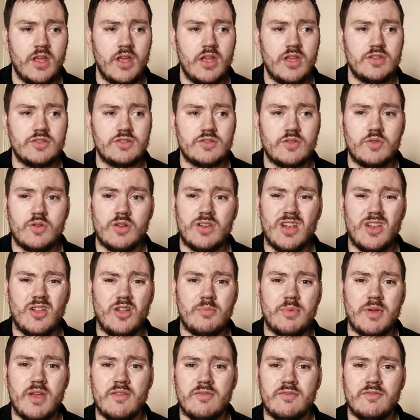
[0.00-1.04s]
So a little
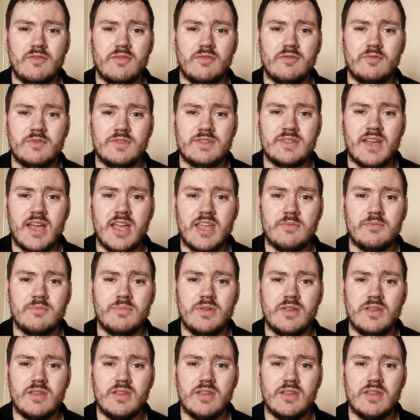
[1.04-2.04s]
bit of time